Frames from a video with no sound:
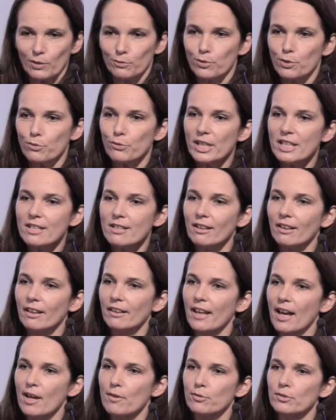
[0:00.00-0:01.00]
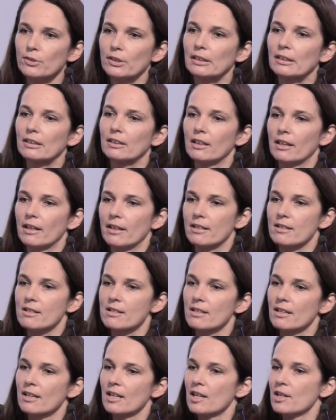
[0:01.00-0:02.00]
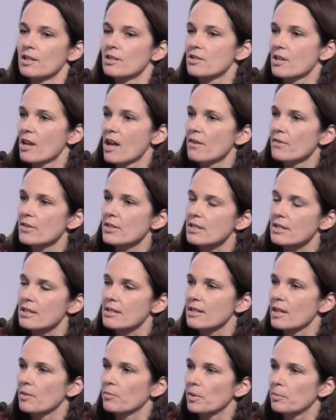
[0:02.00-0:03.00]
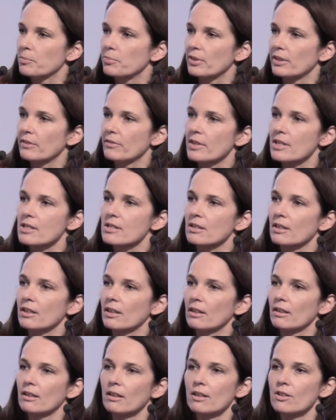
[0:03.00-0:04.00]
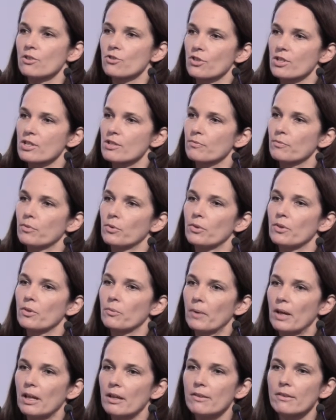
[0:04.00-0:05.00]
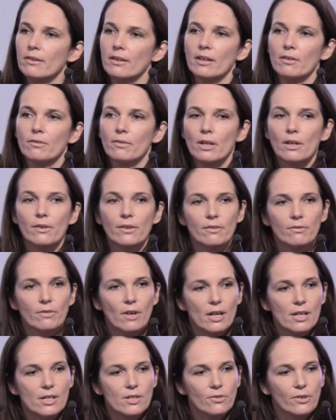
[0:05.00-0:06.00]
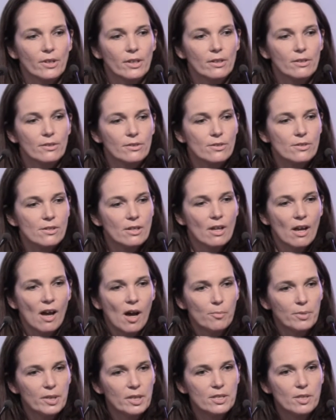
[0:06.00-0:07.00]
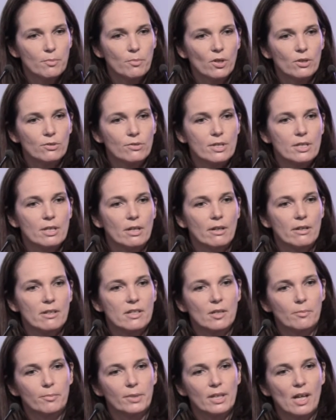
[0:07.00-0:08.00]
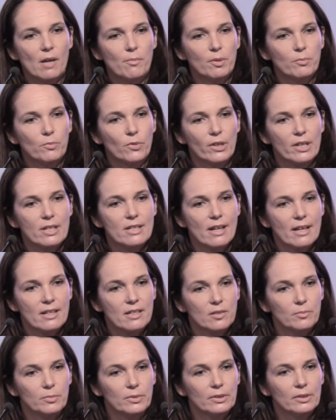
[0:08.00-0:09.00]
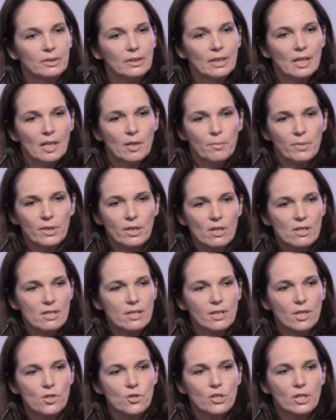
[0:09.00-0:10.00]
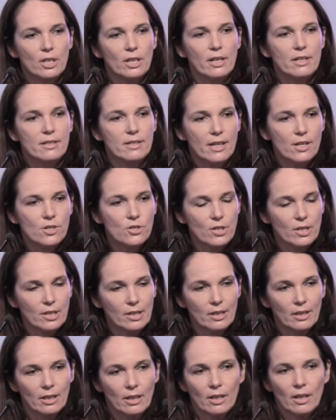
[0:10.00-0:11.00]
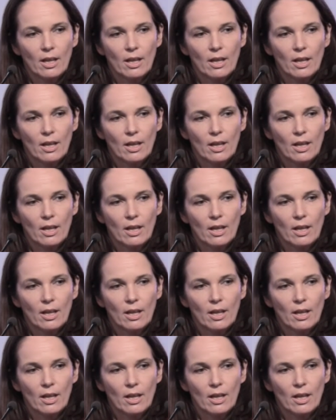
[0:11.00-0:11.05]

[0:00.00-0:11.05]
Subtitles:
retail and affluent clients, services that were previously just for the wealthy, wealth advisory and others, are being democratized, are becoming more accessible. Because the digitalization